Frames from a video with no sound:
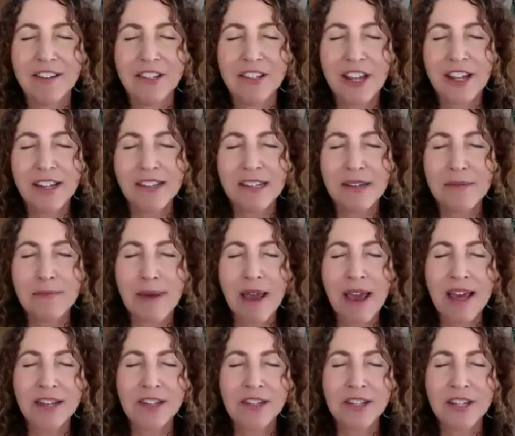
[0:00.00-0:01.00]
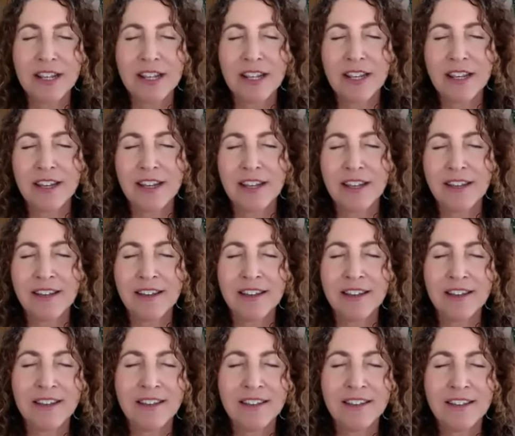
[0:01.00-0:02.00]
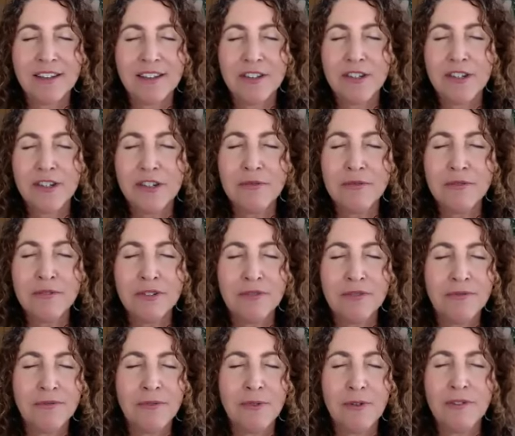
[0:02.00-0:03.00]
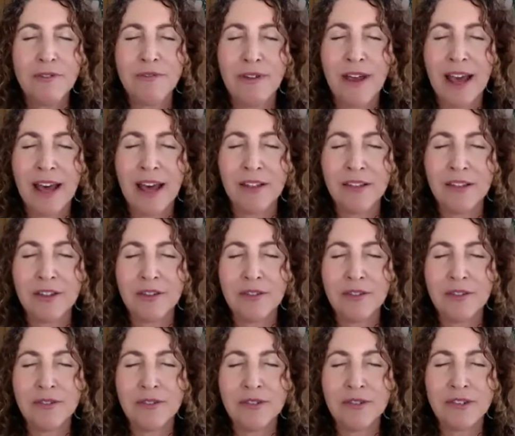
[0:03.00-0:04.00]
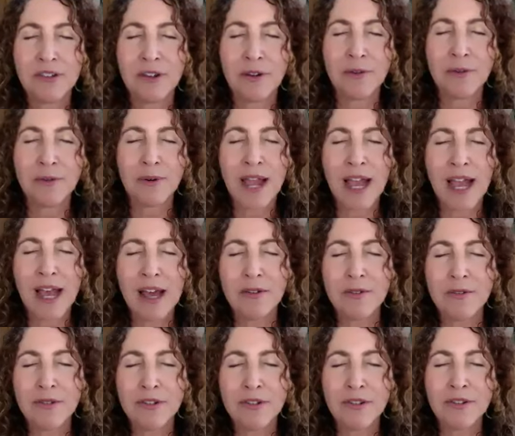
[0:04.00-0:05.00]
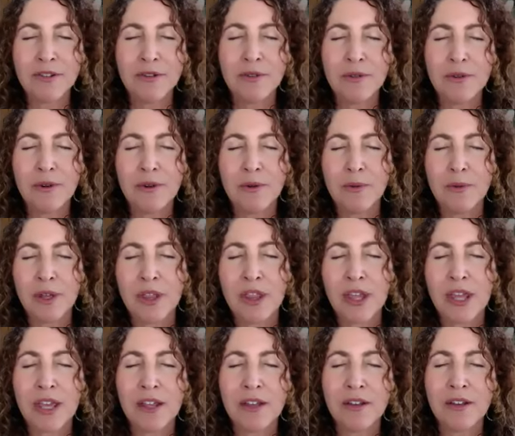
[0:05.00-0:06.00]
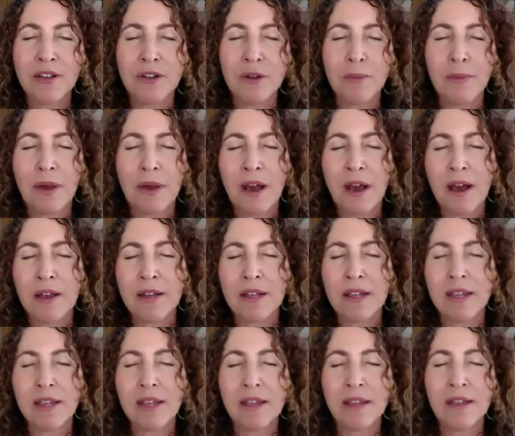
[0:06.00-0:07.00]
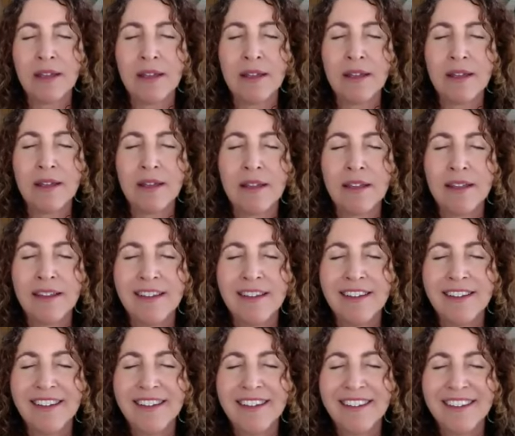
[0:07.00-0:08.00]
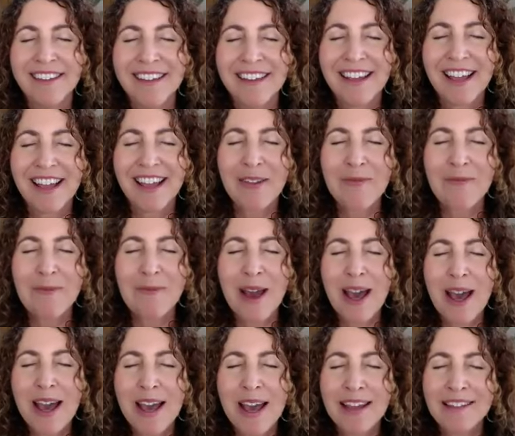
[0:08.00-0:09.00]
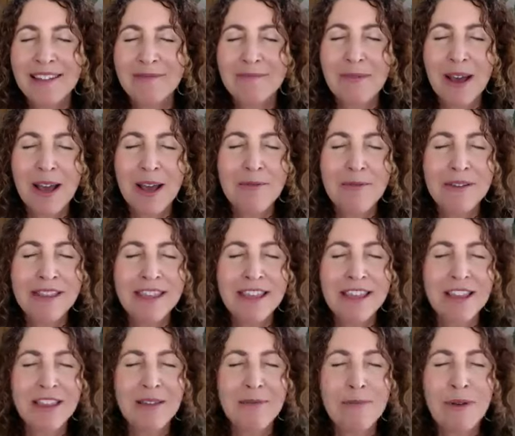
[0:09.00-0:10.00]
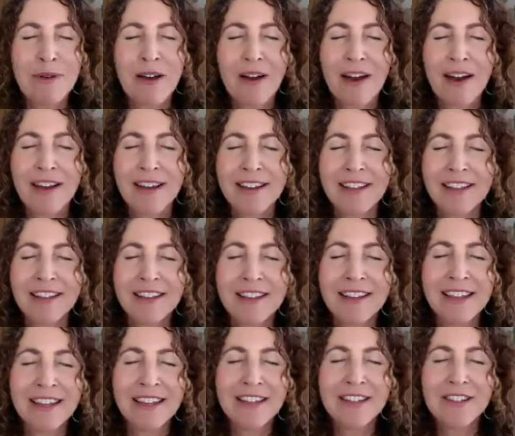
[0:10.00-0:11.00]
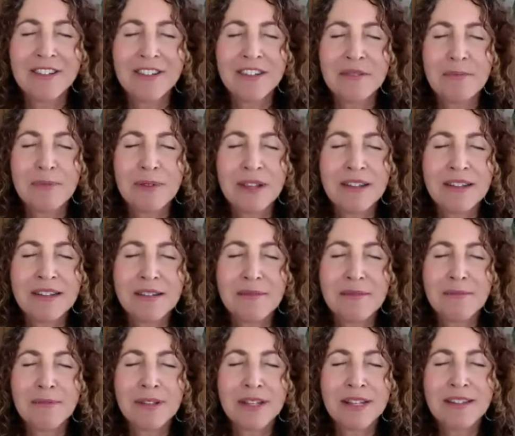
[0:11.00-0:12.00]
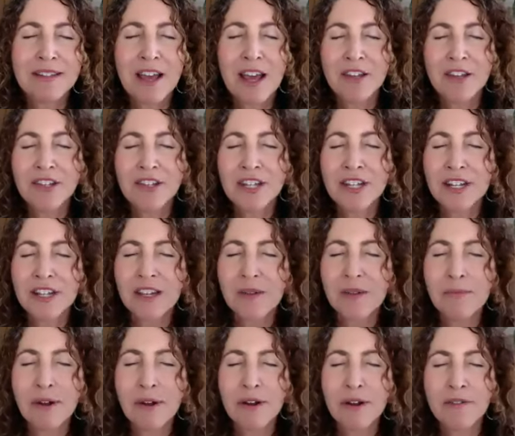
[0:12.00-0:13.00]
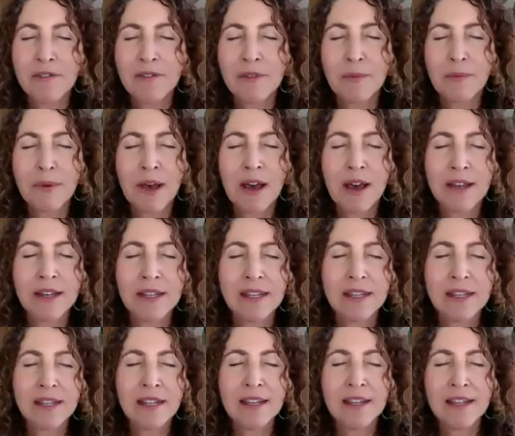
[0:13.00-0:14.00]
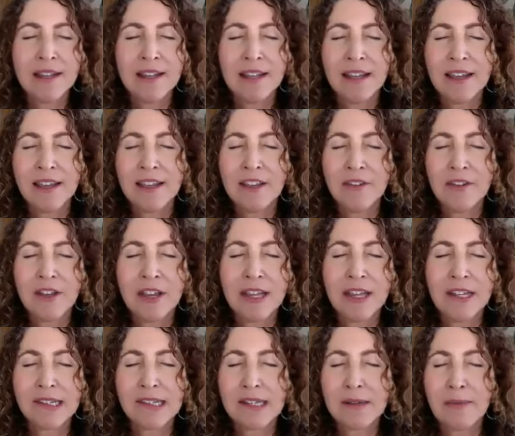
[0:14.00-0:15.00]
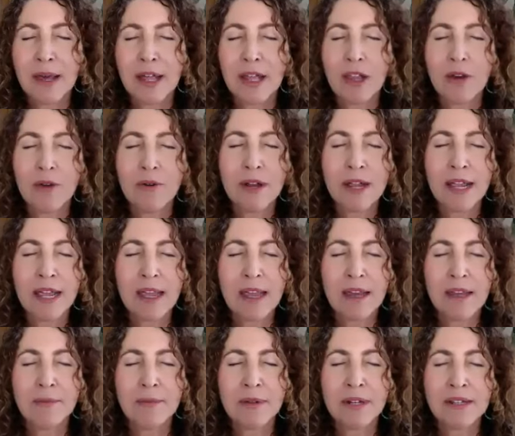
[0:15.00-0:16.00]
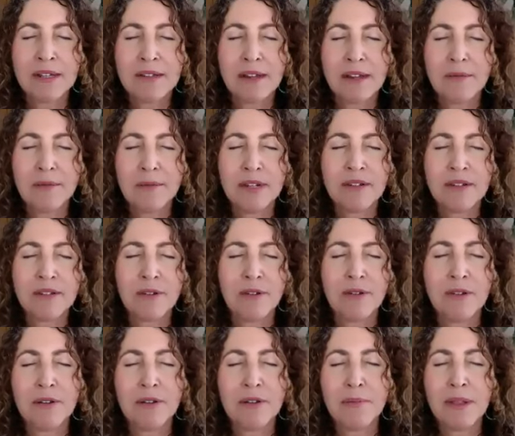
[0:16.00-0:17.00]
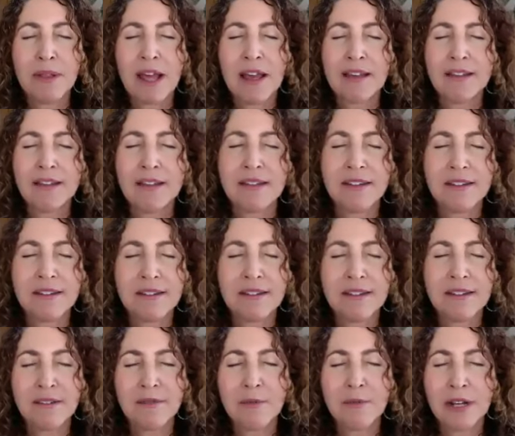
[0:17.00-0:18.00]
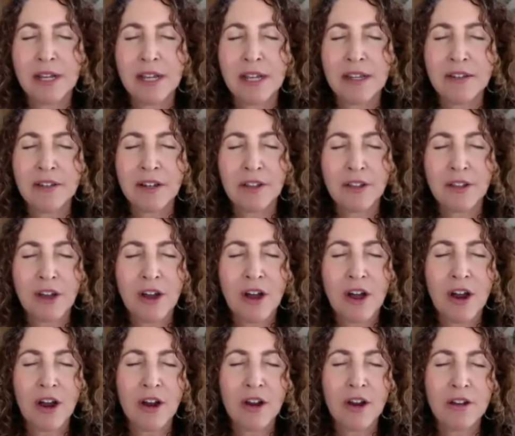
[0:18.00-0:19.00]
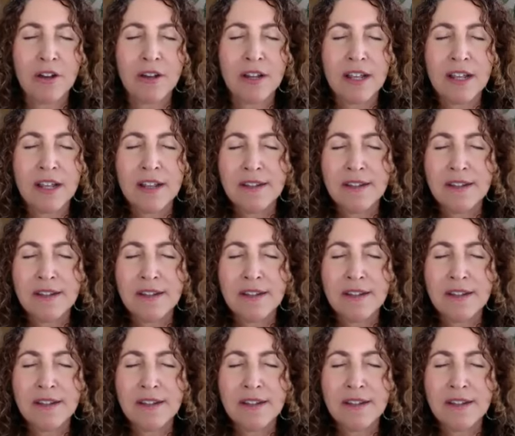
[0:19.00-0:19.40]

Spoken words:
Just imagining 2 to 4 values around you or within your body. And by within the body, it can just be simply touching a part of the body. Like you can't see my lower hand, but it's on my solar plexus and one hand on the heart.